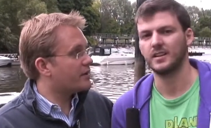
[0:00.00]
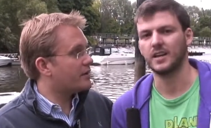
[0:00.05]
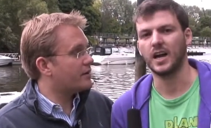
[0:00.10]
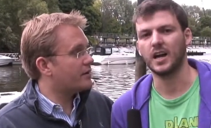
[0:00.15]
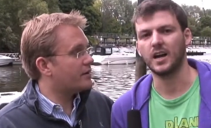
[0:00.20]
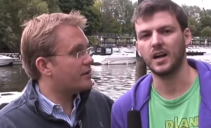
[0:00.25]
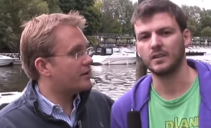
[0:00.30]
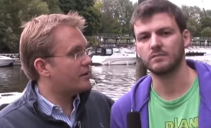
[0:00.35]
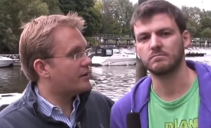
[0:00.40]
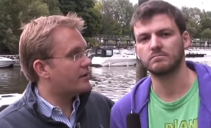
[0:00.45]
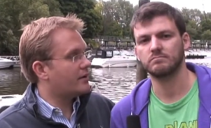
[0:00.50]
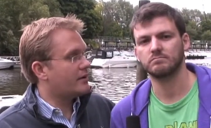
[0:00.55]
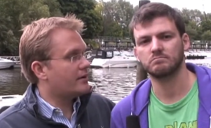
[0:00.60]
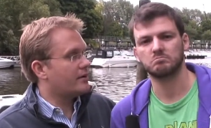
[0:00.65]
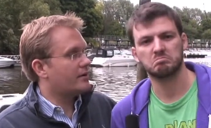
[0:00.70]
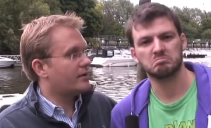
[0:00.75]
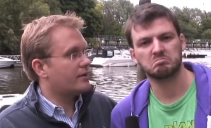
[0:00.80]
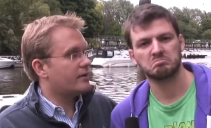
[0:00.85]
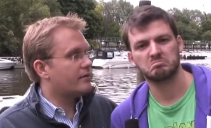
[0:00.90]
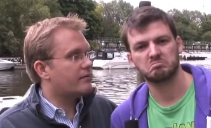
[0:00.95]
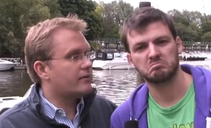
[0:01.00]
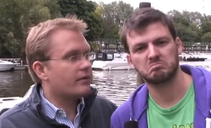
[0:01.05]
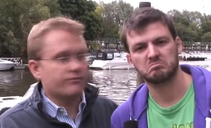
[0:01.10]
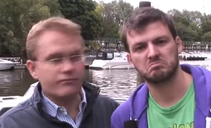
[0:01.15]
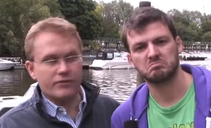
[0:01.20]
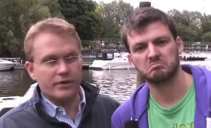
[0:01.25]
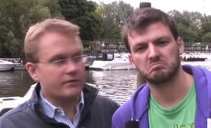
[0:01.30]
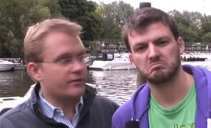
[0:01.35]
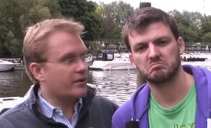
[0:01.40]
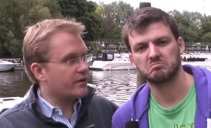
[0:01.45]
Speaker 1: Ha
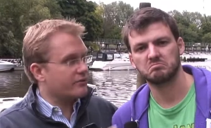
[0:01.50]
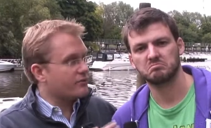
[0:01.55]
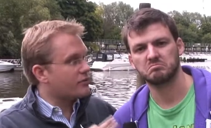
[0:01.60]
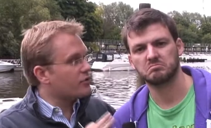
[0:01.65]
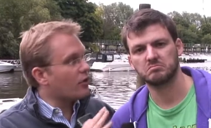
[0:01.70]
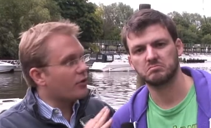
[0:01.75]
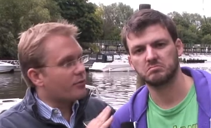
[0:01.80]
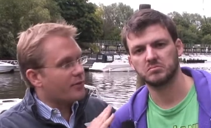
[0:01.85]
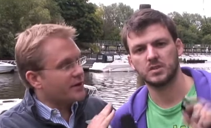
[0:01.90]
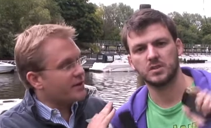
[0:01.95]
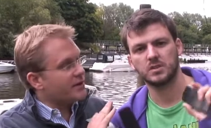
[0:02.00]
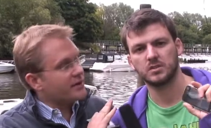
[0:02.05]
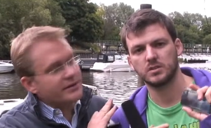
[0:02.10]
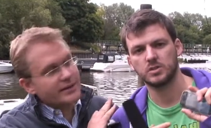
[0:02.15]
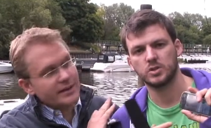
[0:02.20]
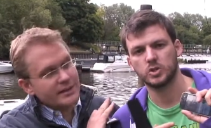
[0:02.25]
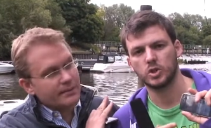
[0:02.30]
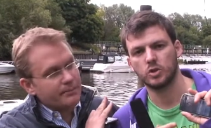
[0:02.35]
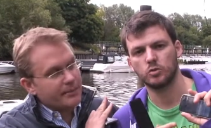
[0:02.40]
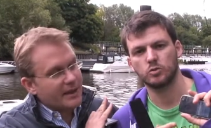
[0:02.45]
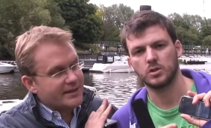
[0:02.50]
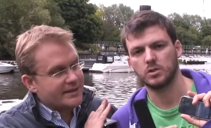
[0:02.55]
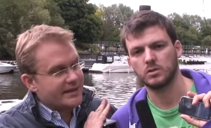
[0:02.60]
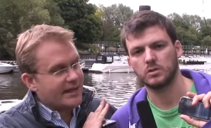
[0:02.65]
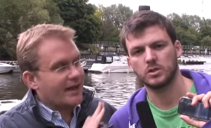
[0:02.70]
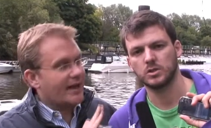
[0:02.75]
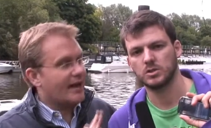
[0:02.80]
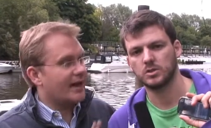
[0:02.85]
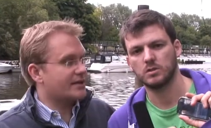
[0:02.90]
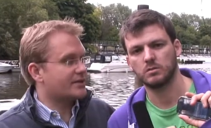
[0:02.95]
your opinion doesn't matter
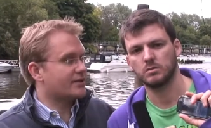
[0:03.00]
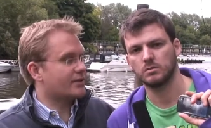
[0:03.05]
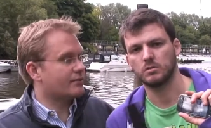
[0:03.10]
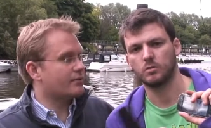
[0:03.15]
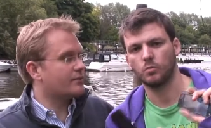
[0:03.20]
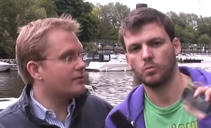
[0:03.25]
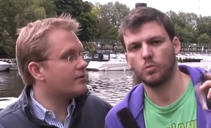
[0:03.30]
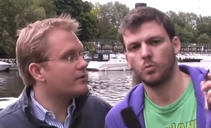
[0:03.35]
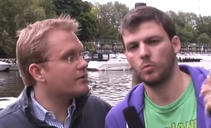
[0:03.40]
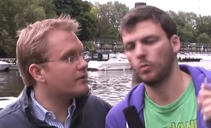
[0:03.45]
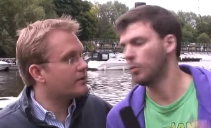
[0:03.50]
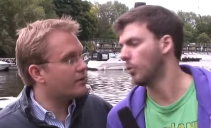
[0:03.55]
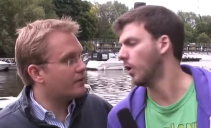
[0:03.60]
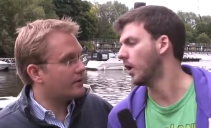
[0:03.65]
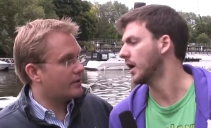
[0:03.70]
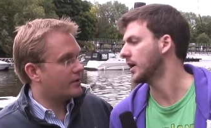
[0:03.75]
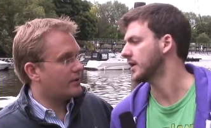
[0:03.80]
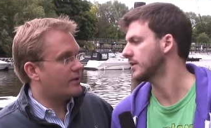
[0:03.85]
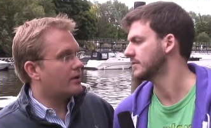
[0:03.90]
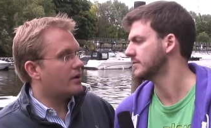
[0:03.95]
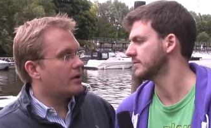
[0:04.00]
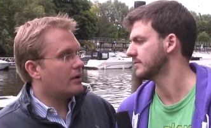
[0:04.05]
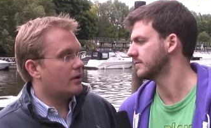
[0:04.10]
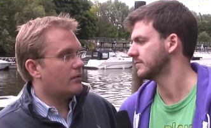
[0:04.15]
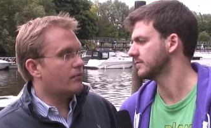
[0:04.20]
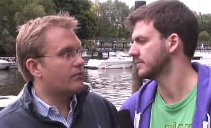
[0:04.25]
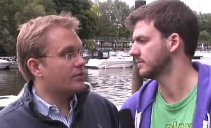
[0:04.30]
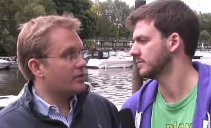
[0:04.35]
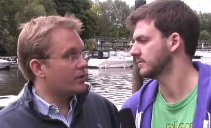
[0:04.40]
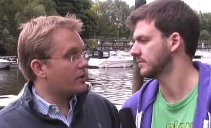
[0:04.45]
at all. Why?
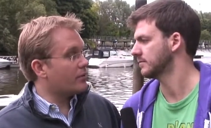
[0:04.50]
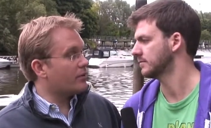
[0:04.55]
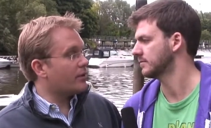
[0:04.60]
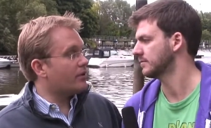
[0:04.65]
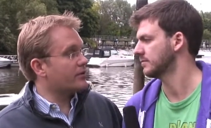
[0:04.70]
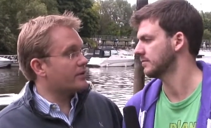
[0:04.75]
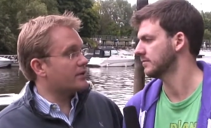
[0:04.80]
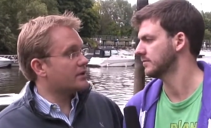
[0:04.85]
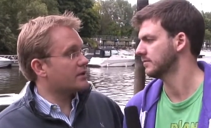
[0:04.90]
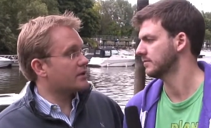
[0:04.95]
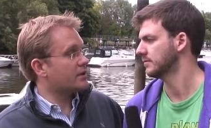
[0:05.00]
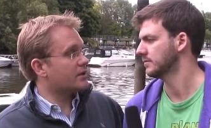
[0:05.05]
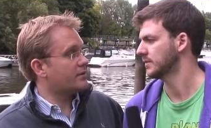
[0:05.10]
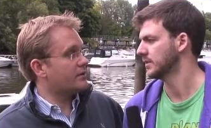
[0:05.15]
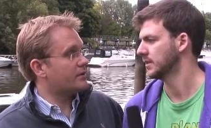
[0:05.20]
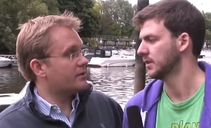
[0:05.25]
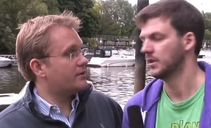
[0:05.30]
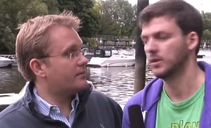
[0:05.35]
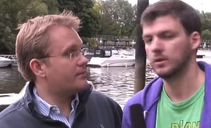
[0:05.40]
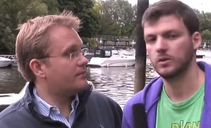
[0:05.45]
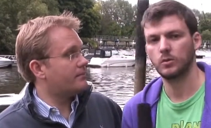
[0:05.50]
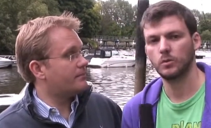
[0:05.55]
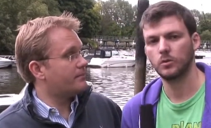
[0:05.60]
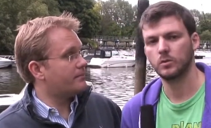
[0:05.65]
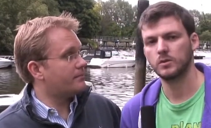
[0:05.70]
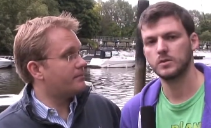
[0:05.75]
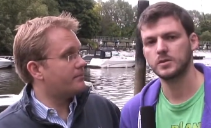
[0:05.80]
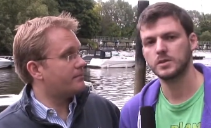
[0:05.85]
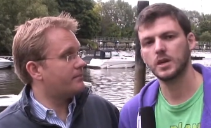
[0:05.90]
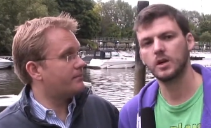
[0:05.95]
You know why I've won this argument?
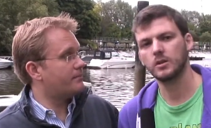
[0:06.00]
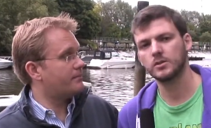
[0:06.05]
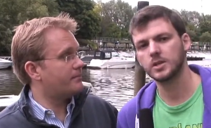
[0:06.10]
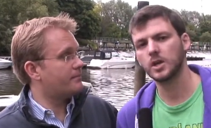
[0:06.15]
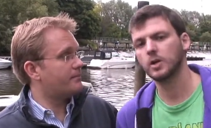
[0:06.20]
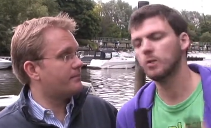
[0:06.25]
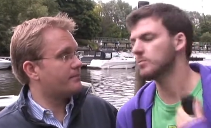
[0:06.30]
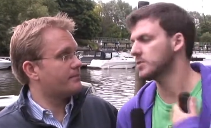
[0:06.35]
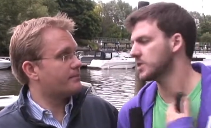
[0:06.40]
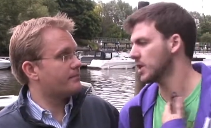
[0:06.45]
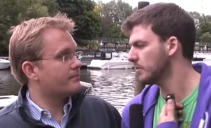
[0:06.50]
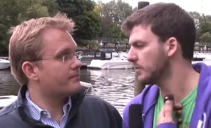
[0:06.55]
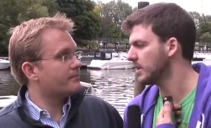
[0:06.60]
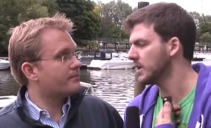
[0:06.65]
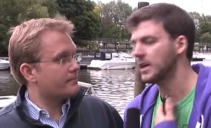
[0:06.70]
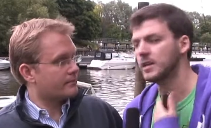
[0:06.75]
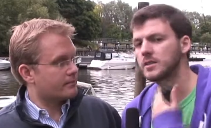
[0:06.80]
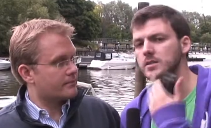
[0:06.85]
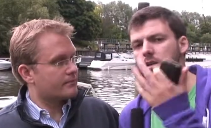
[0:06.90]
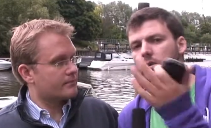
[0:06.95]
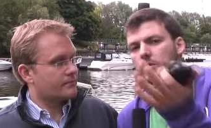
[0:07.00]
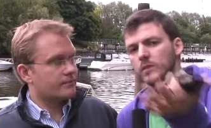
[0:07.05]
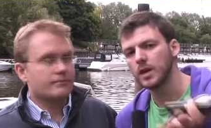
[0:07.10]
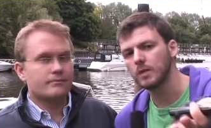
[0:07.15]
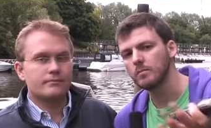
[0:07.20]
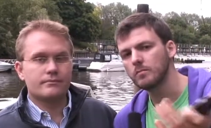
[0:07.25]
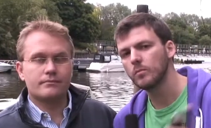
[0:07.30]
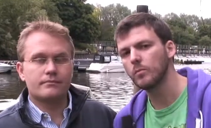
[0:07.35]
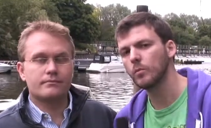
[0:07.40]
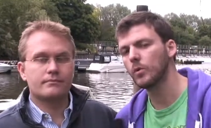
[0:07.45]
Speaker 2: Tell, tell, tell me and tell
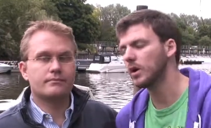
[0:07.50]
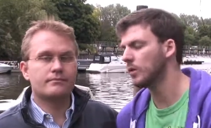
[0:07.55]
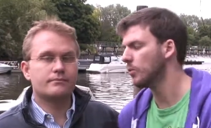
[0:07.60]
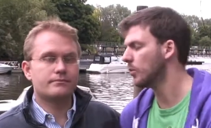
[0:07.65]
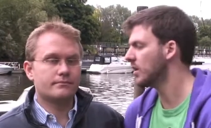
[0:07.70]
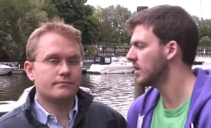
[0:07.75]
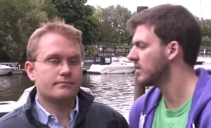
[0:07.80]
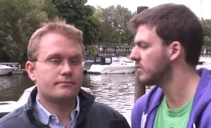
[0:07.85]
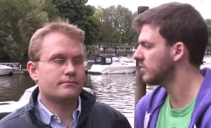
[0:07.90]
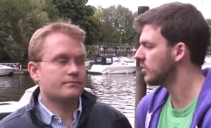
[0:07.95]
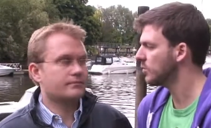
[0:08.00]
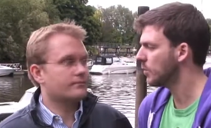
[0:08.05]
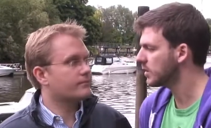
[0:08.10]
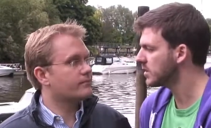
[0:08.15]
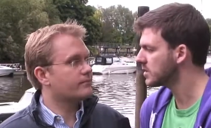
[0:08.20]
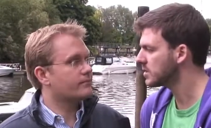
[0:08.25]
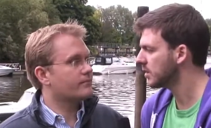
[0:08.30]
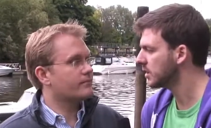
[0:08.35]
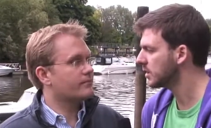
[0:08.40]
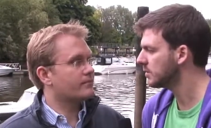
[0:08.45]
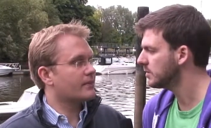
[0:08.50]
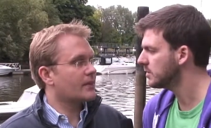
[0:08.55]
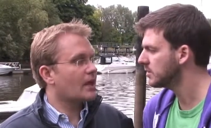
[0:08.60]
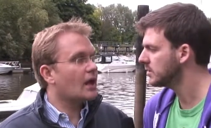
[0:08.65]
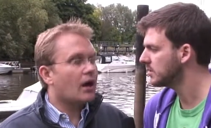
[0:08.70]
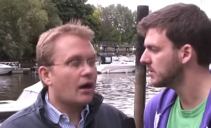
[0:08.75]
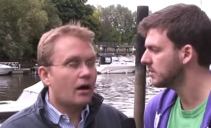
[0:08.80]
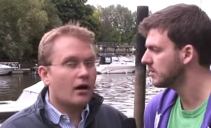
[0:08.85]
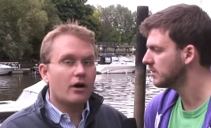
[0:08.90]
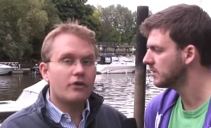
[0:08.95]
them why, why have you won this argument?
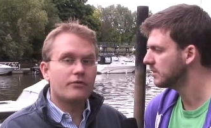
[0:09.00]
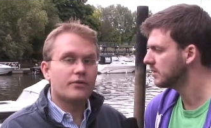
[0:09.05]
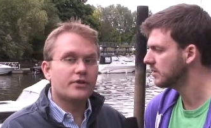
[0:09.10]
Speaker 1: I've